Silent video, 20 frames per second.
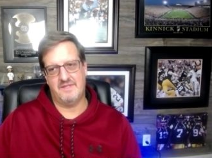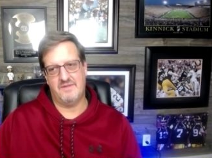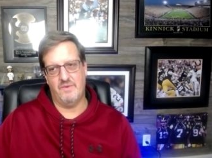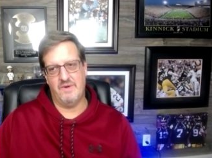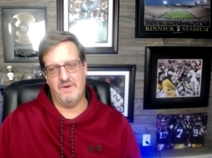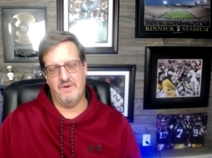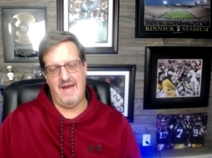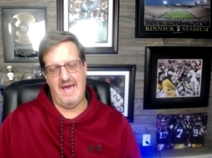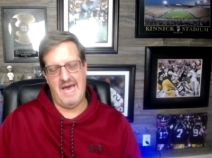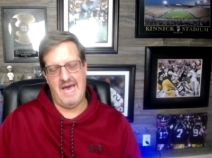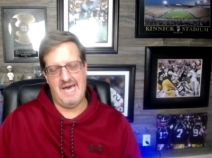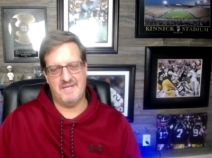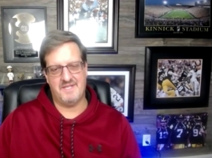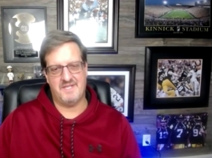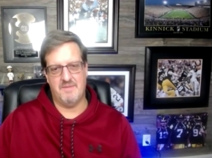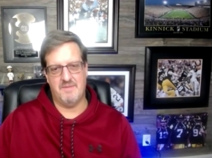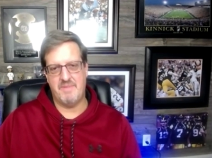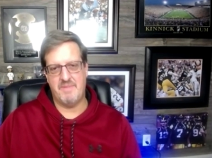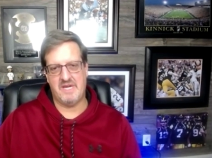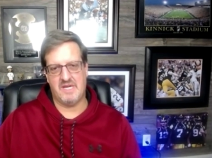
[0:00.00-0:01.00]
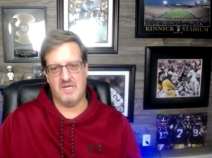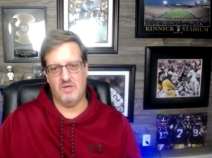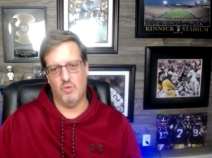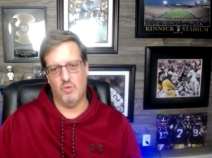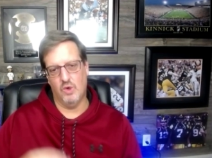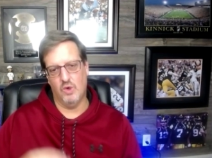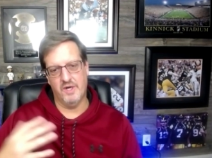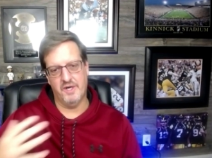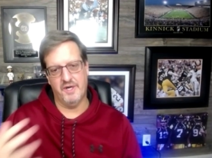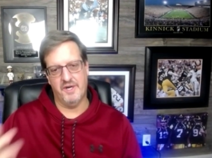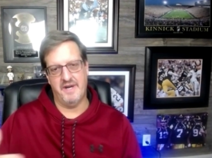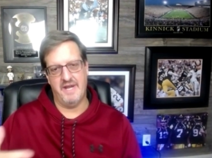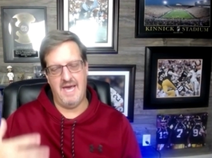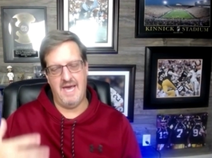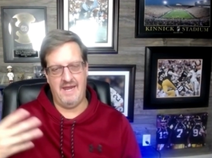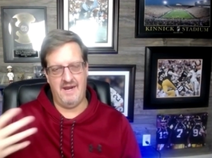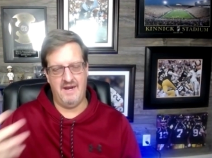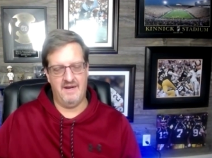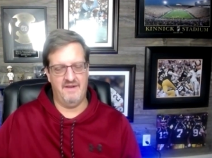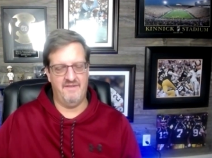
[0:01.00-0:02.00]
we were asked to pick a word
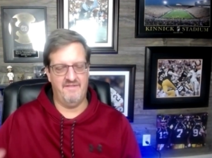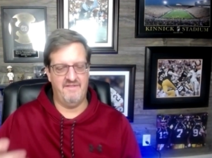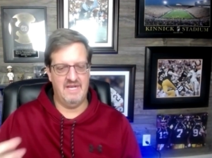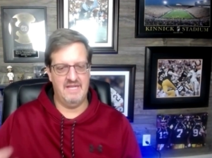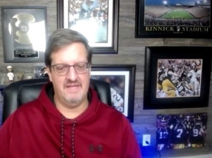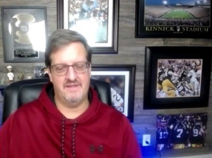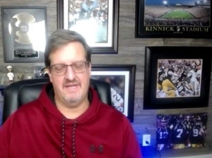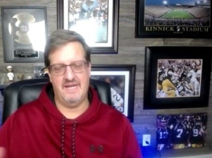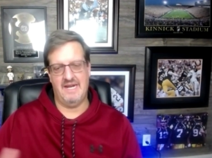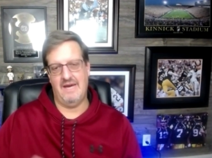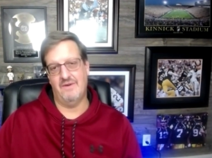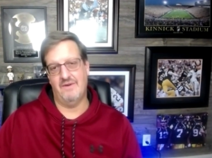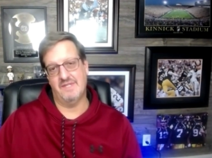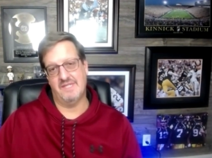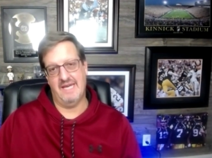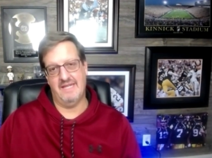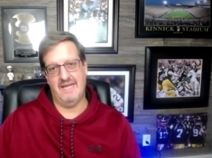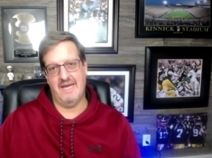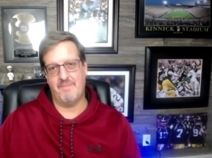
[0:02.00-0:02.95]
at an event that I was at,